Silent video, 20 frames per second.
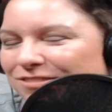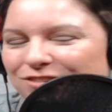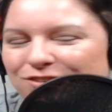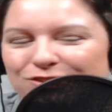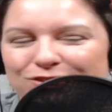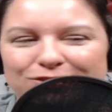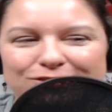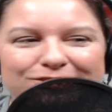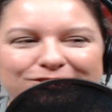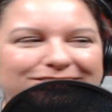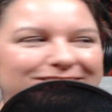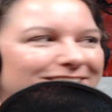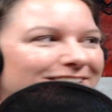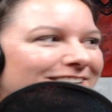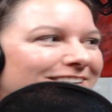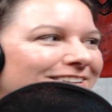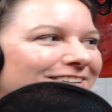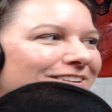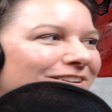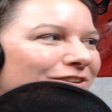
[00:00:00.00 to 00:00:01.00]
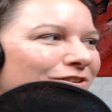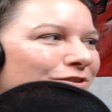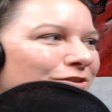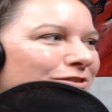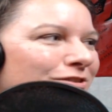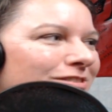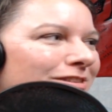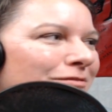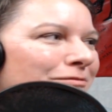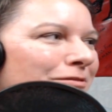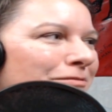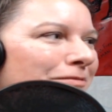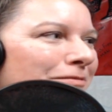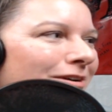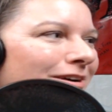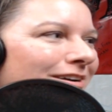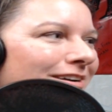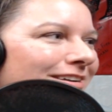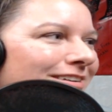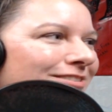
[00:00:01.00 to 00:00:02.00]
girls slumber
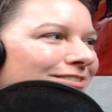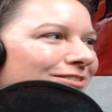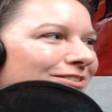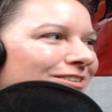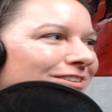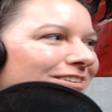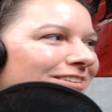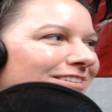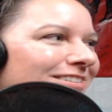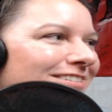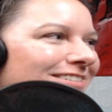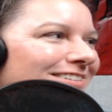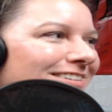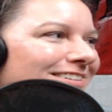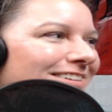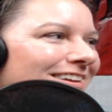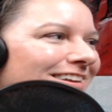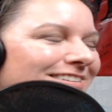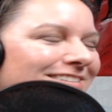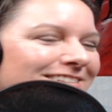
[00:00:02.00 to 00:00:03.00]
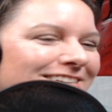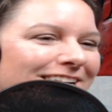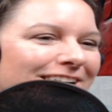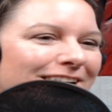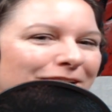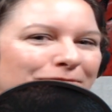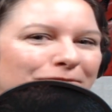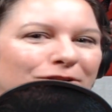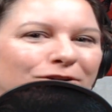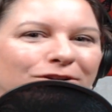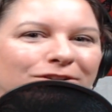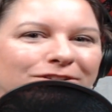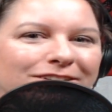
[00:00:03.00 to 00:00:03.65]
parties they stay up all